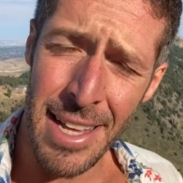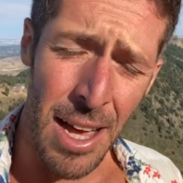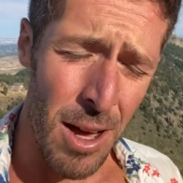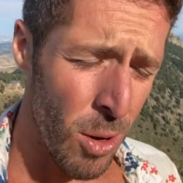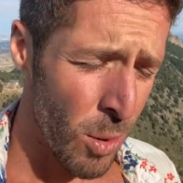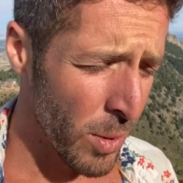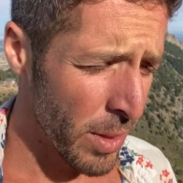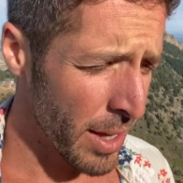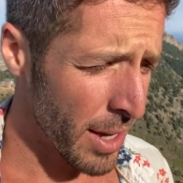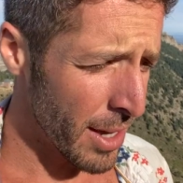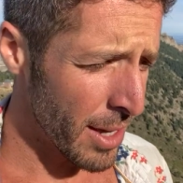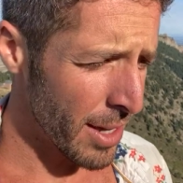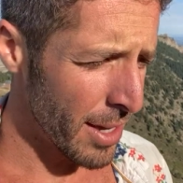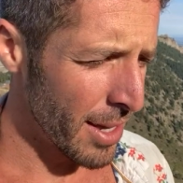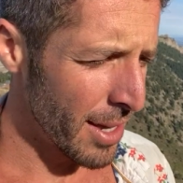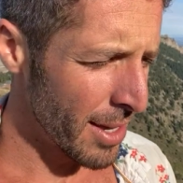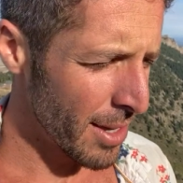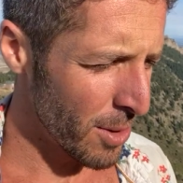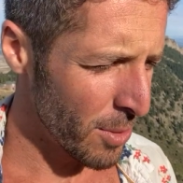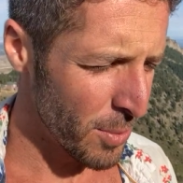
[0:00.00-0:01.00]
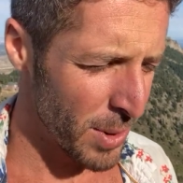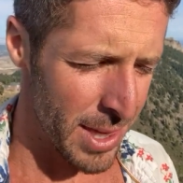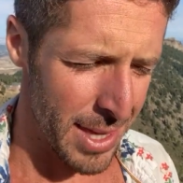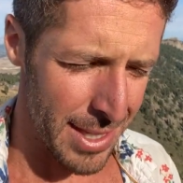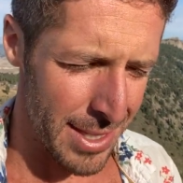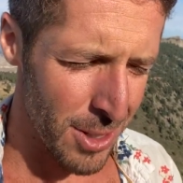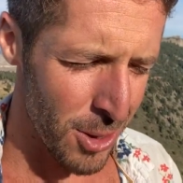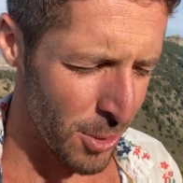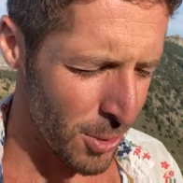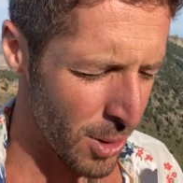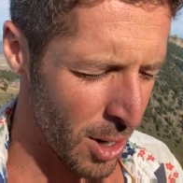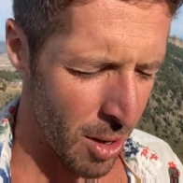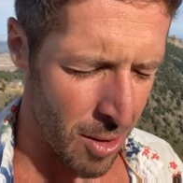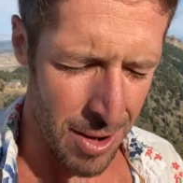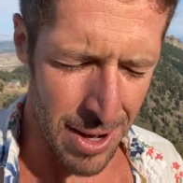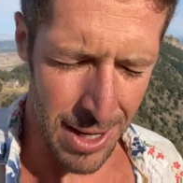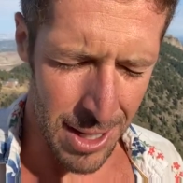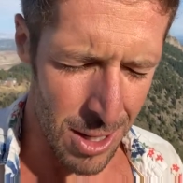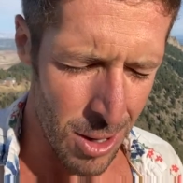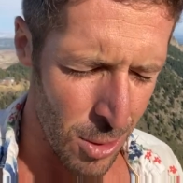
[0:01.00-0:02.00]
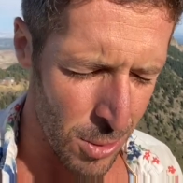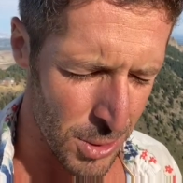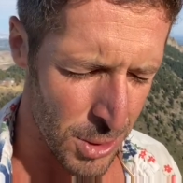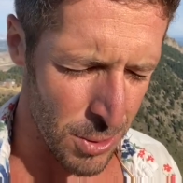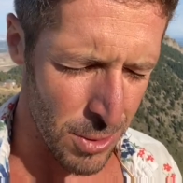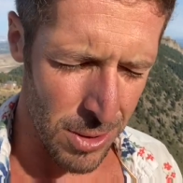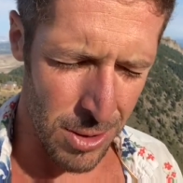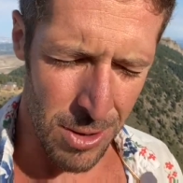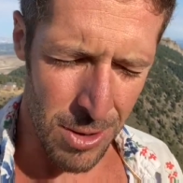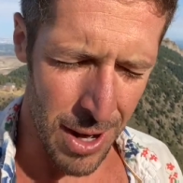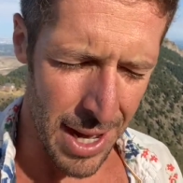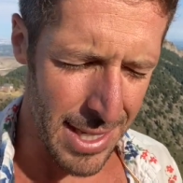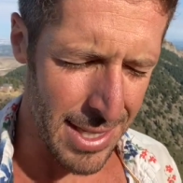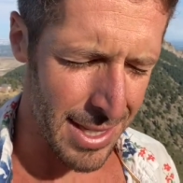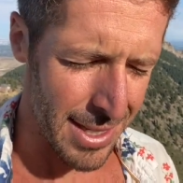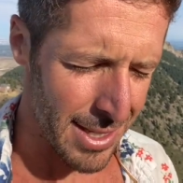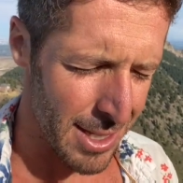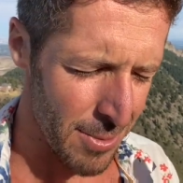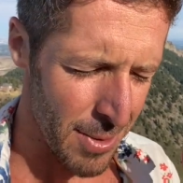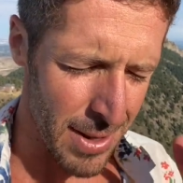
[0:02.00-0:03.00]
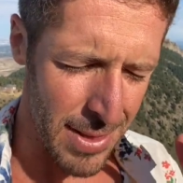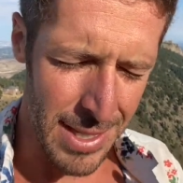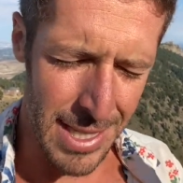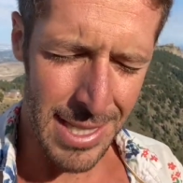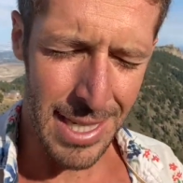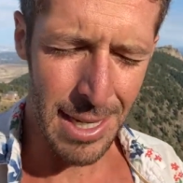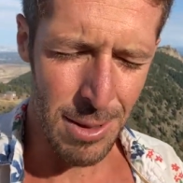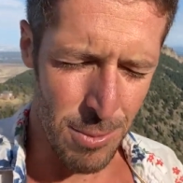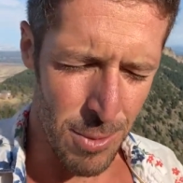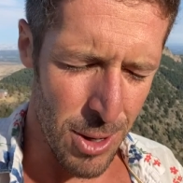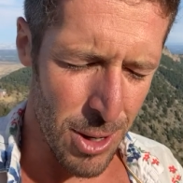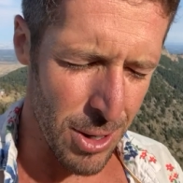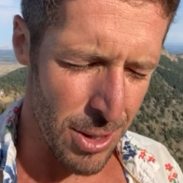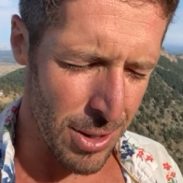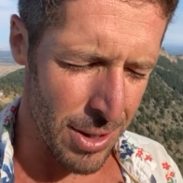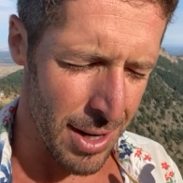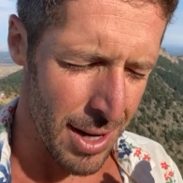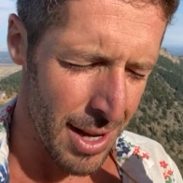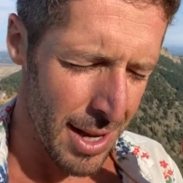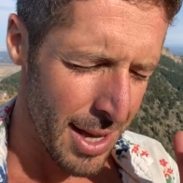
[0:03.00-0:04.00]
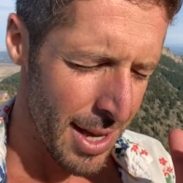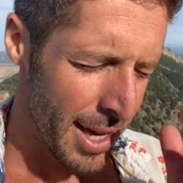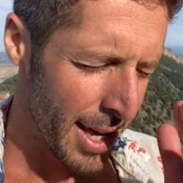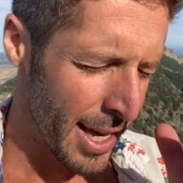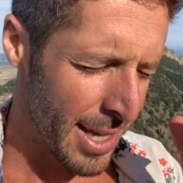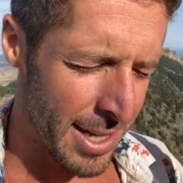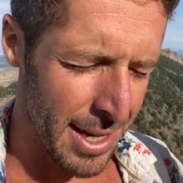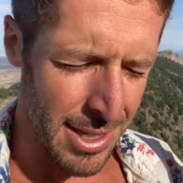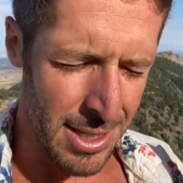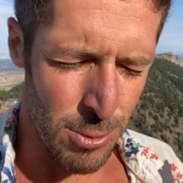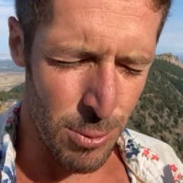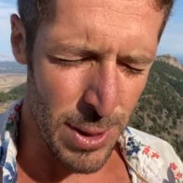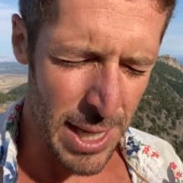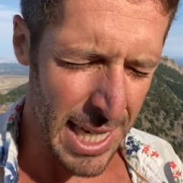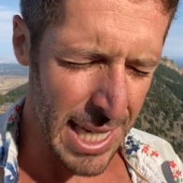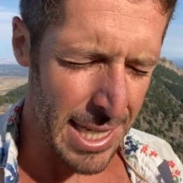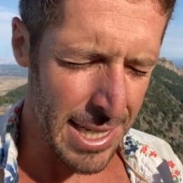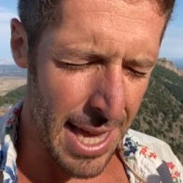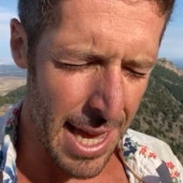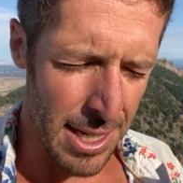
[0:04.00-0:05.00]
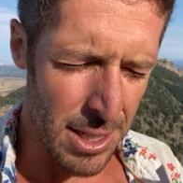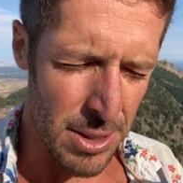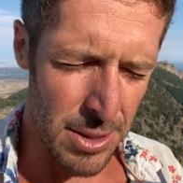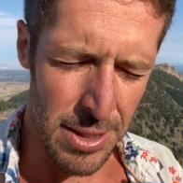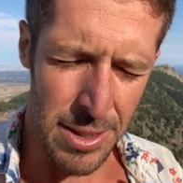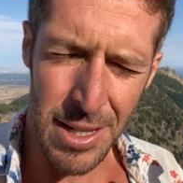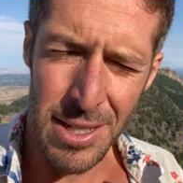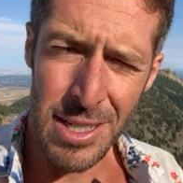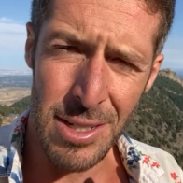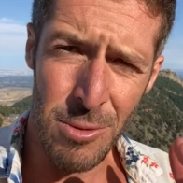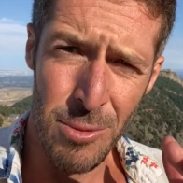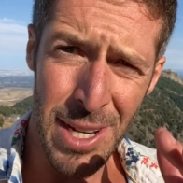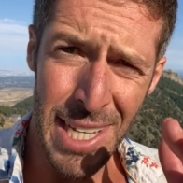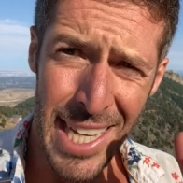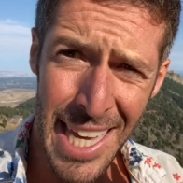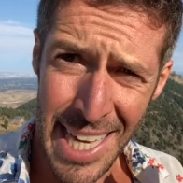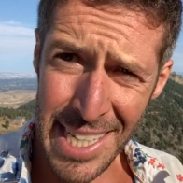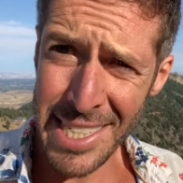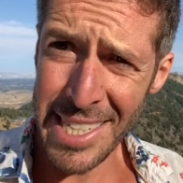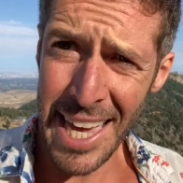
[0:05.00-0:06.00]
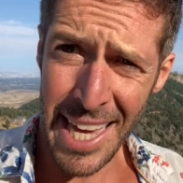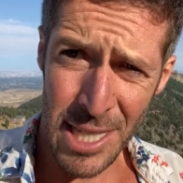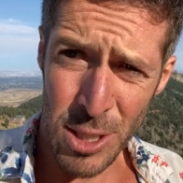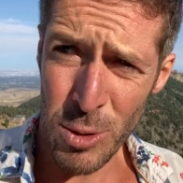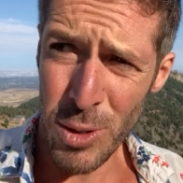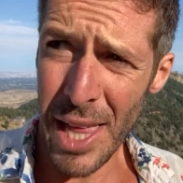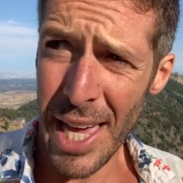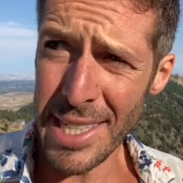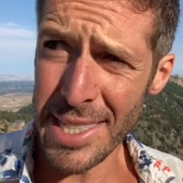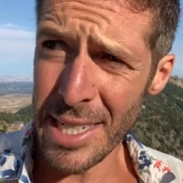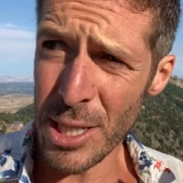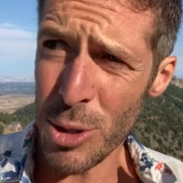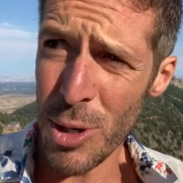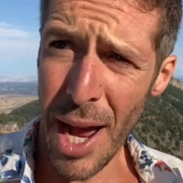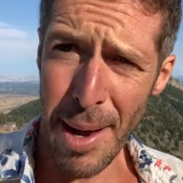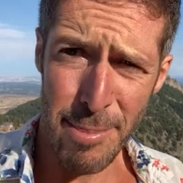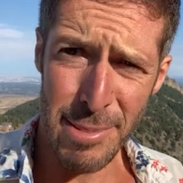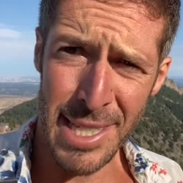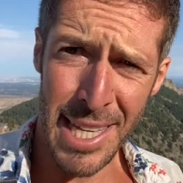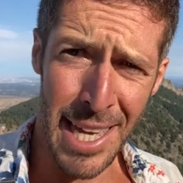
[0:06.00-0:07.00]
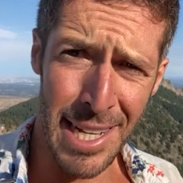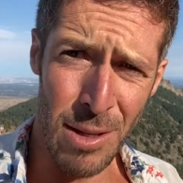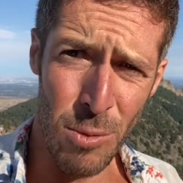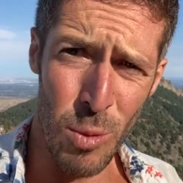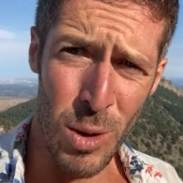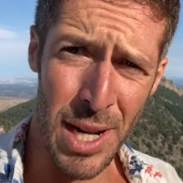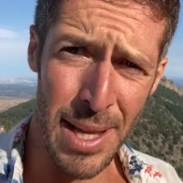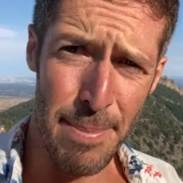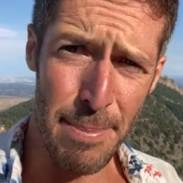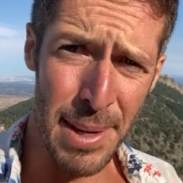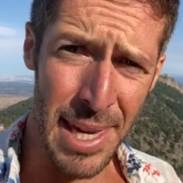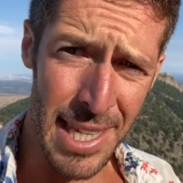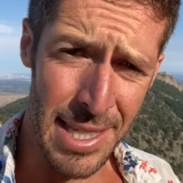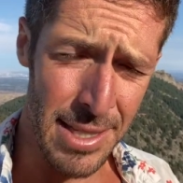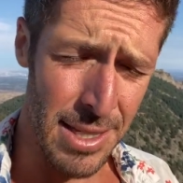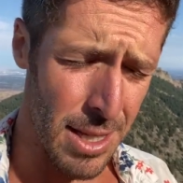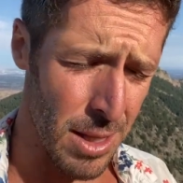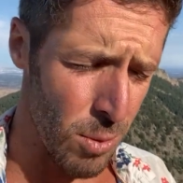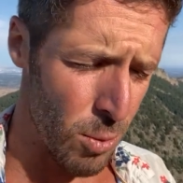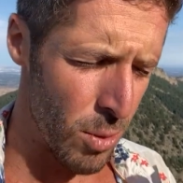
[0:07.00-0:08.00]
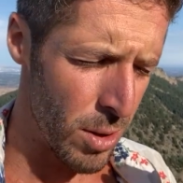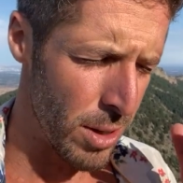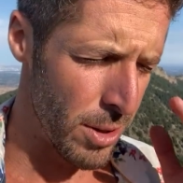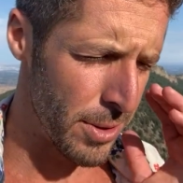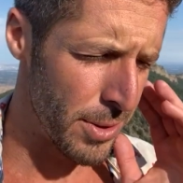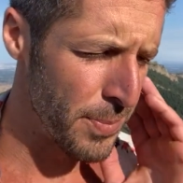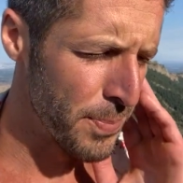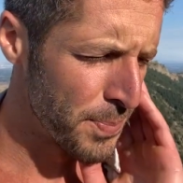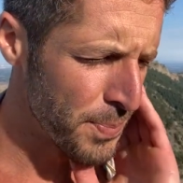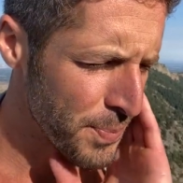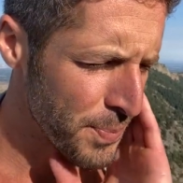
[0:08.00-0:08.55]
not only with this whole current cultural crisis around the C word and us recontextualizing tribe design and what it means to the world,